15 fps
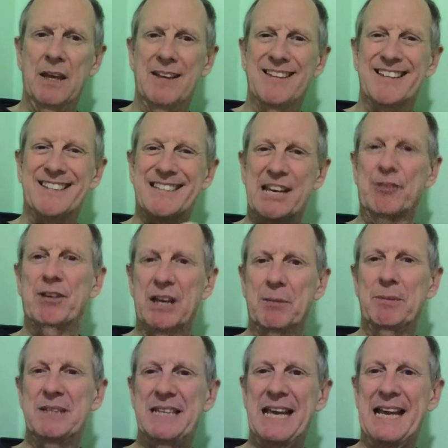the steering
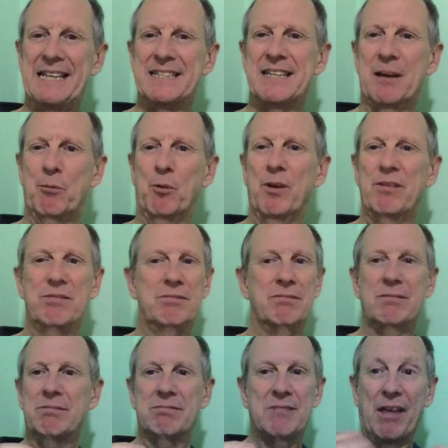committee ends up with
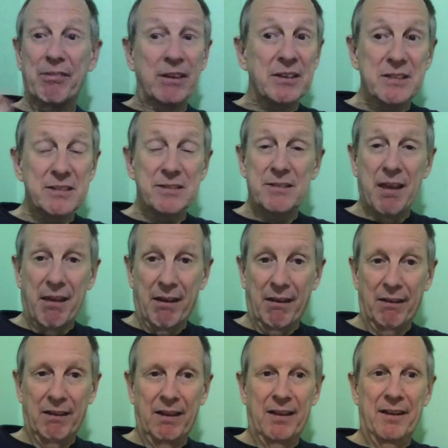nothing to steer,